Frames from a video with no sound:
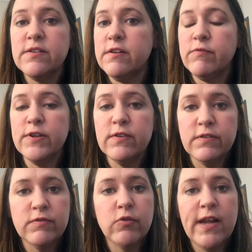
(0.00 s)
that if we
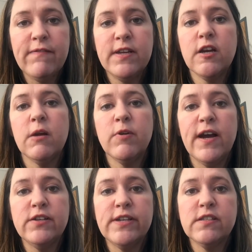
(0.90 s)
don't have any
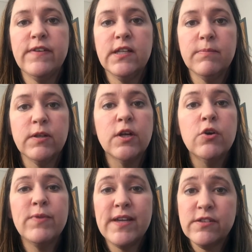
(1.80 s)
carbohydrates available,
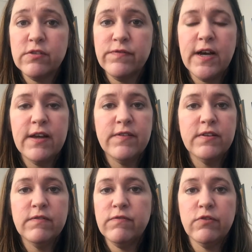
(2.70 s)
we can survive
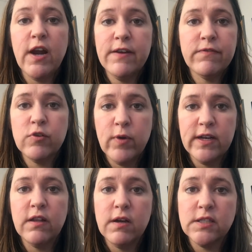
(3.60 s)
and thrive for
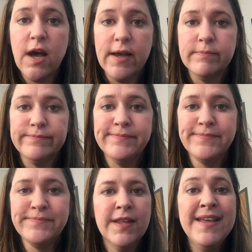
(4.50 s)
quite a long time.
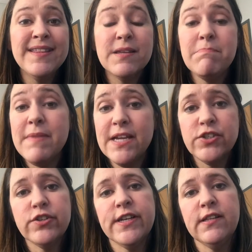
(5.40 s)
The
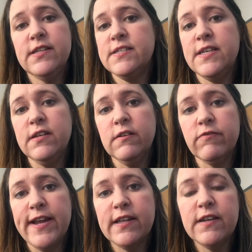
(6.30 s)
major Achilles heel,
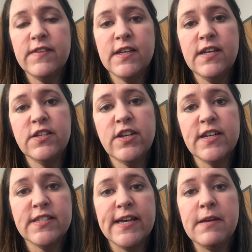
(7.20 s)
frankly, of the
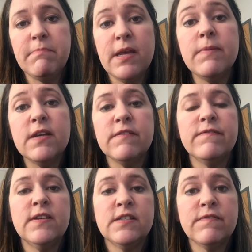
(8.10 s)
ketogenic diet may be
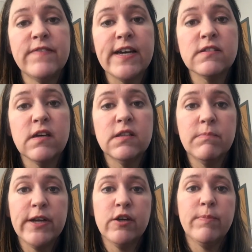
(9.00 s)
its effects on the
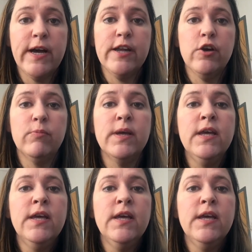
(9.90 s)
microbiome.